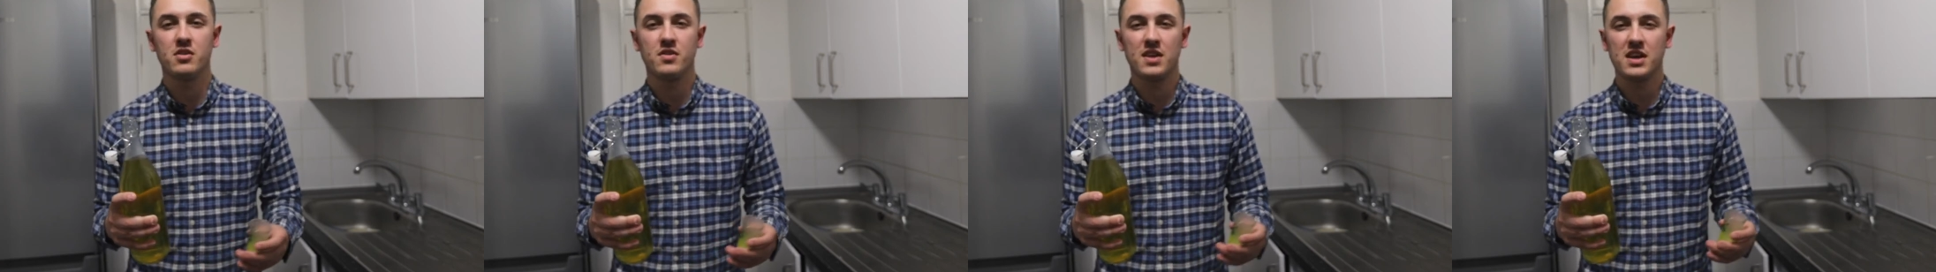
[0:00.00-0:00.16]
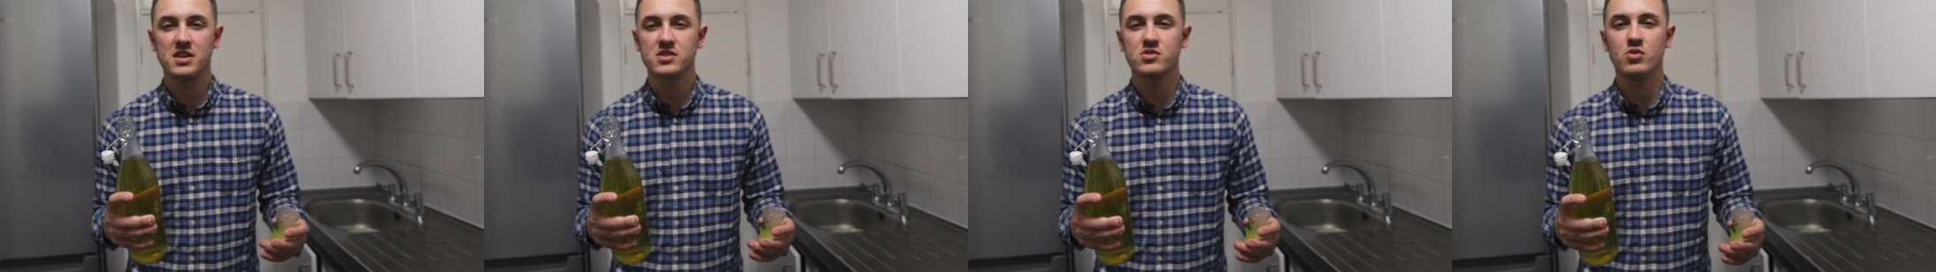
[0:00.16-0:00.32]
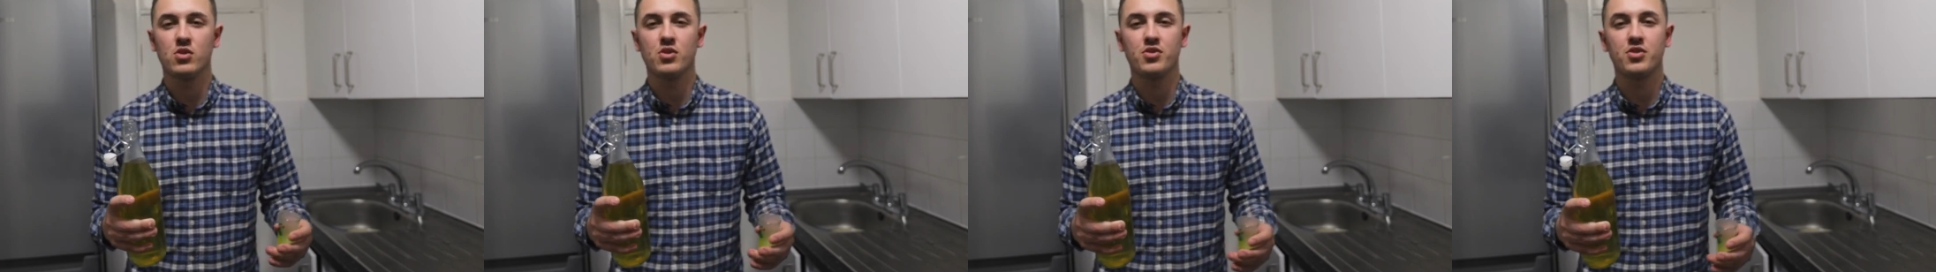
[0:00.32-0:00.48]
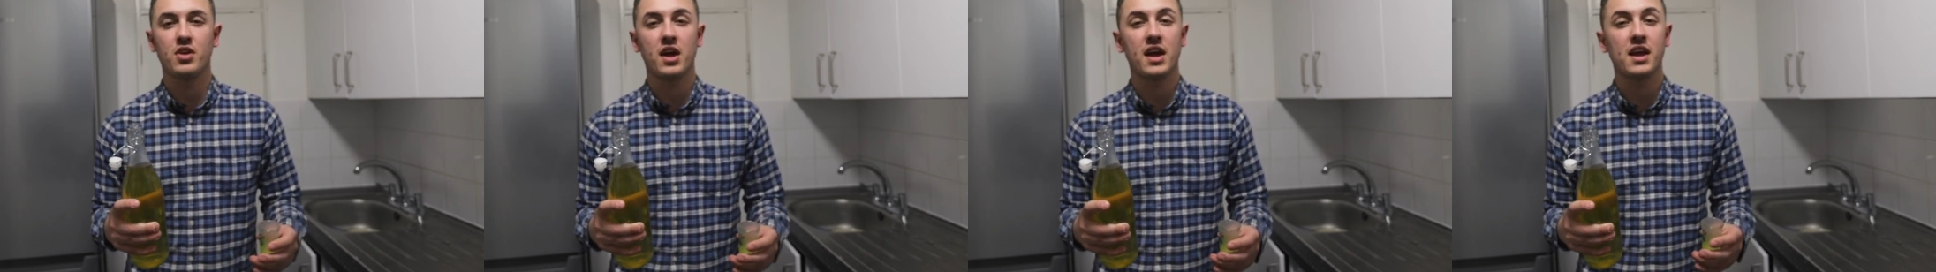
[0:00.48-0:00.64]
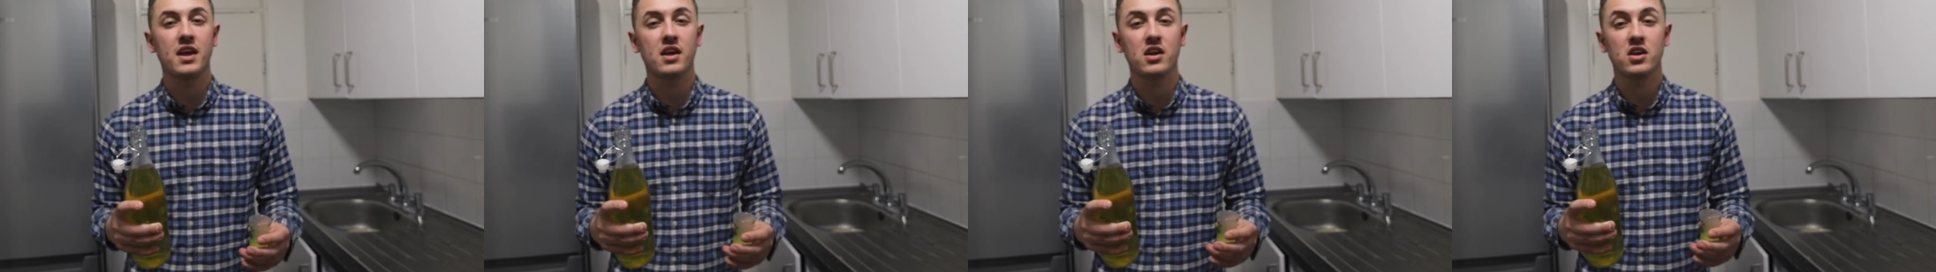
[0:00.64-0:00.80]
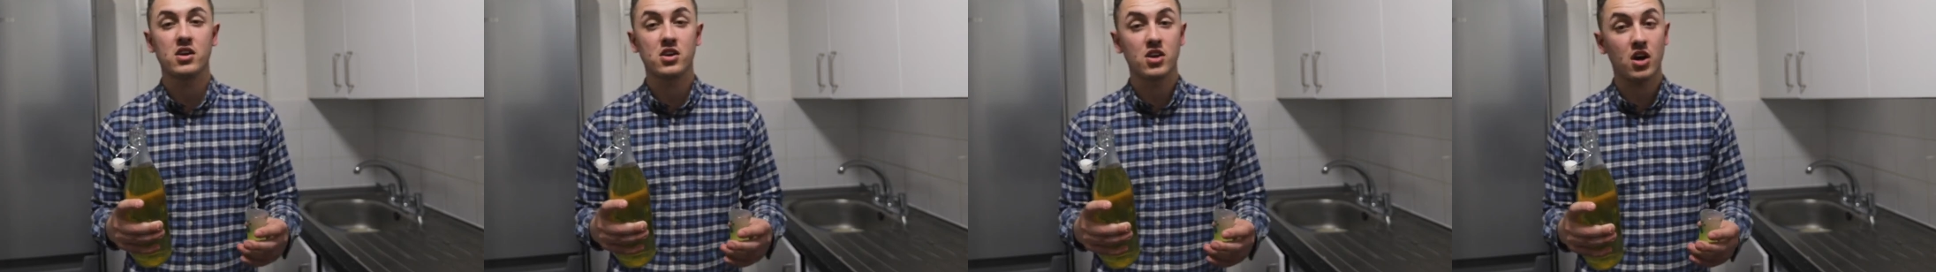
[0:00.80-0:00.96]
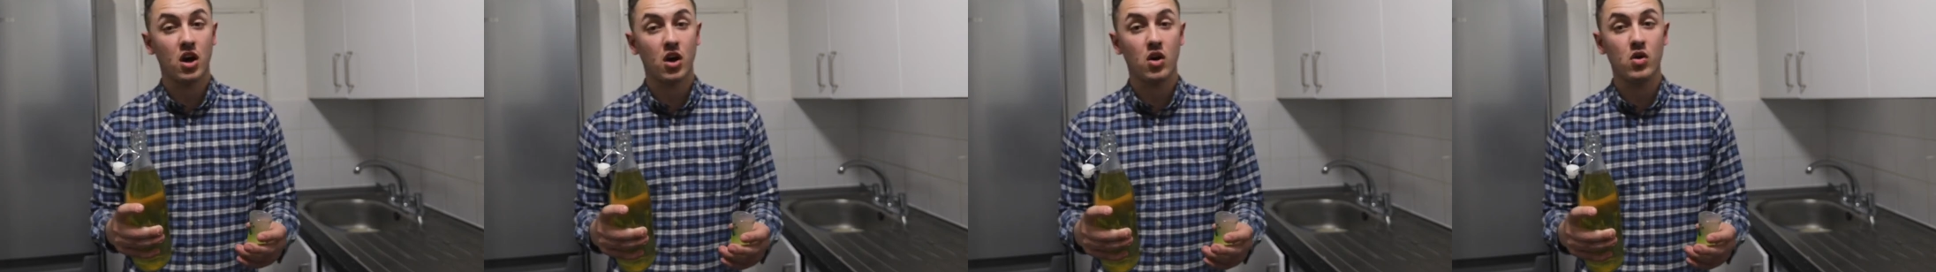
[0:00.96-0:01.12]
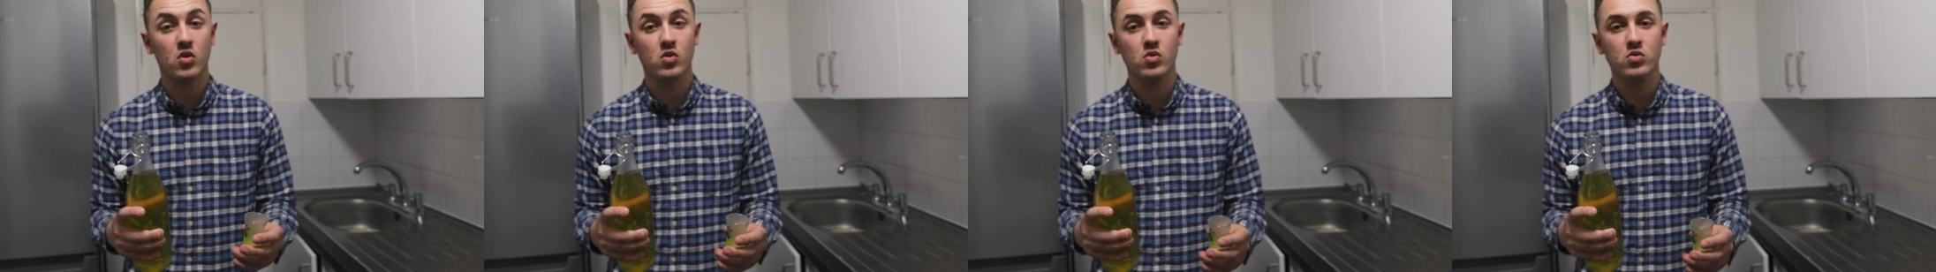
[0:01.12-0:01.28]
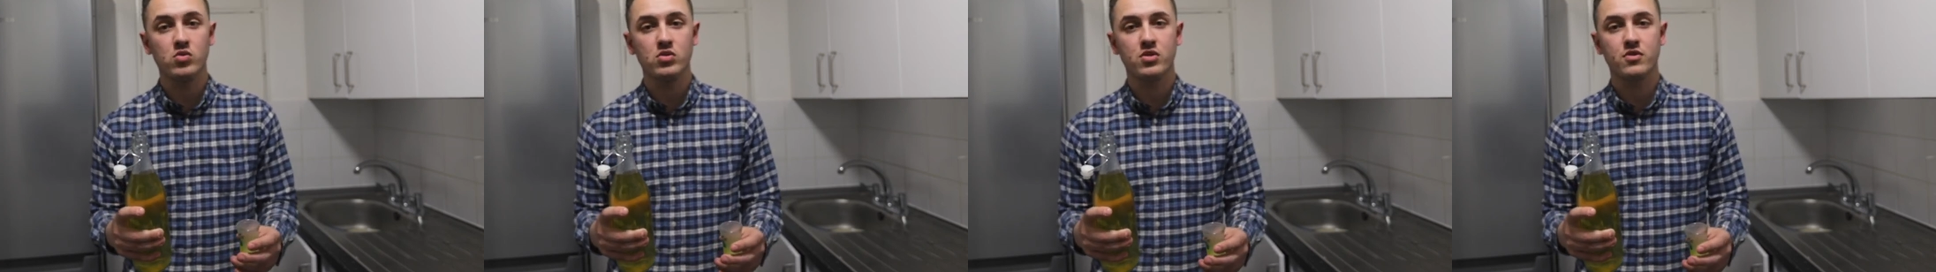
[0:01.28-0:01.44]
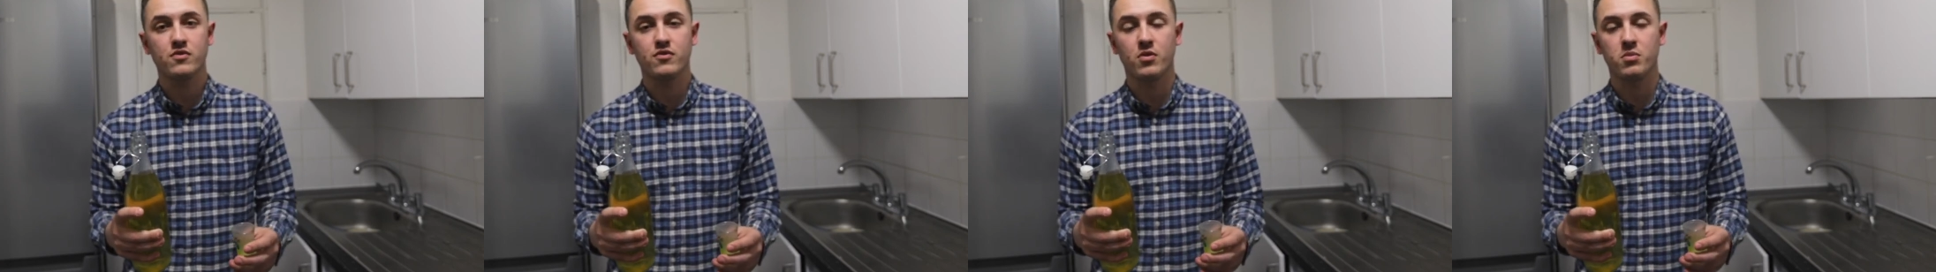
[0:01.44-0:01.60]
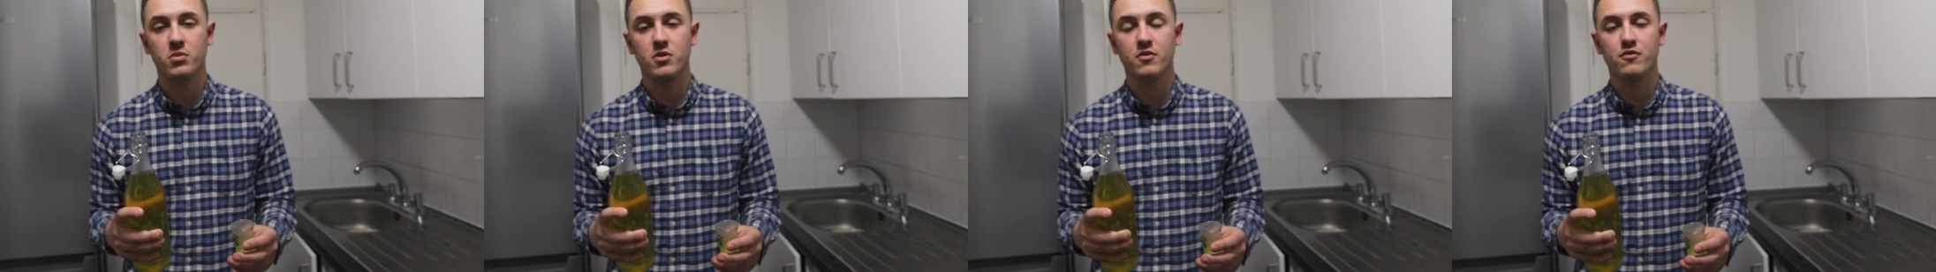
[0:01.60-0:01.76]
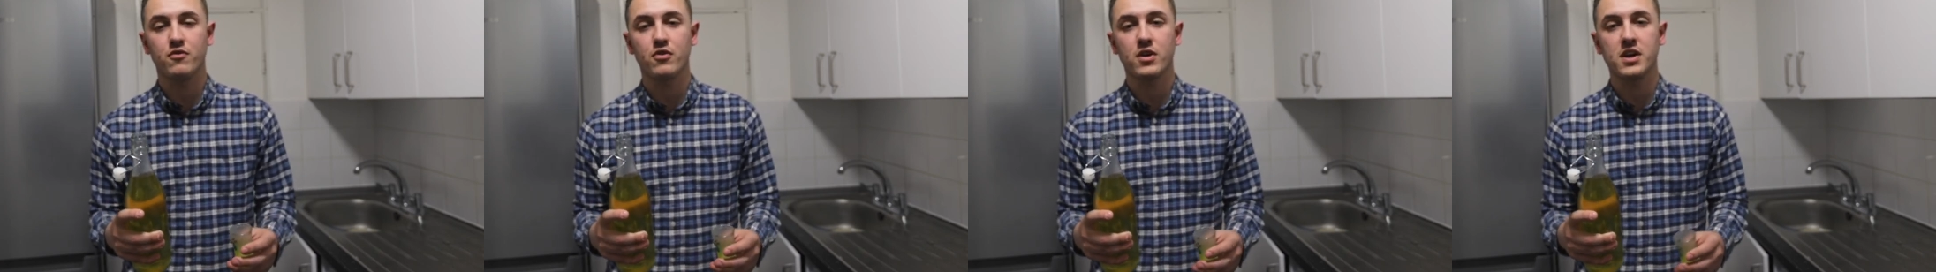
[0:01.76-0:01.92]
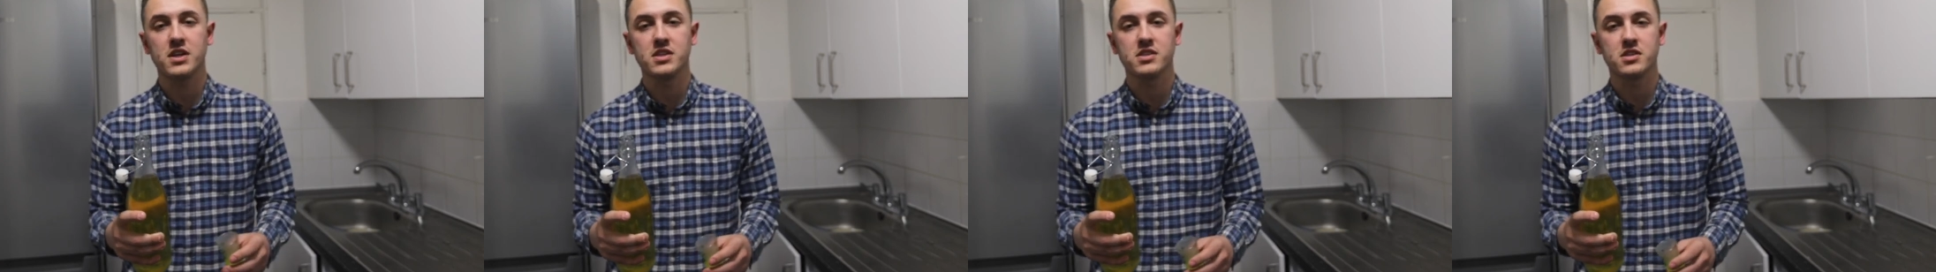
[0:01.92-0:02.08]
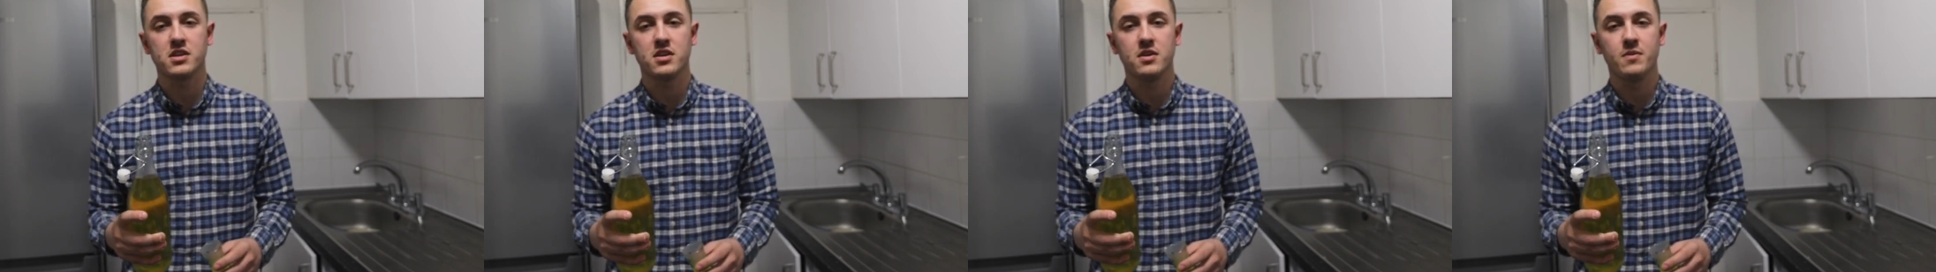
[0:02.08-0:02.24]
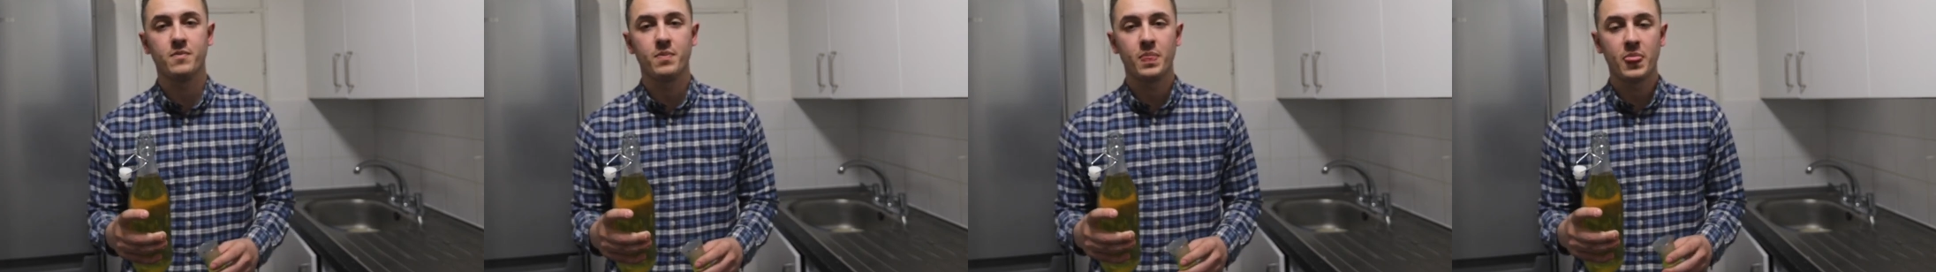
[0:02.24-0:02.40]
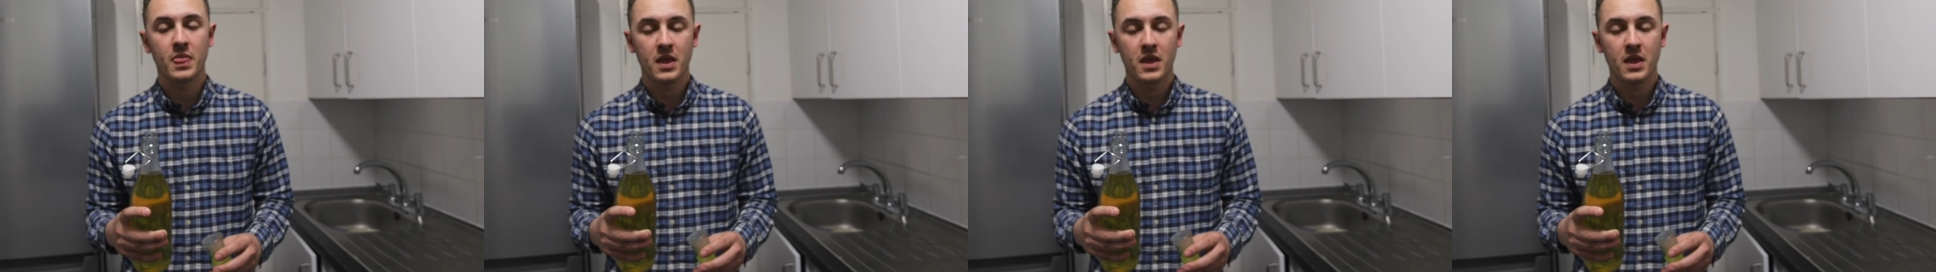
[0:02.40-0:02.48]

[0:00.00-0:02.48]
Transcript: that sort of thing cold from the freezer.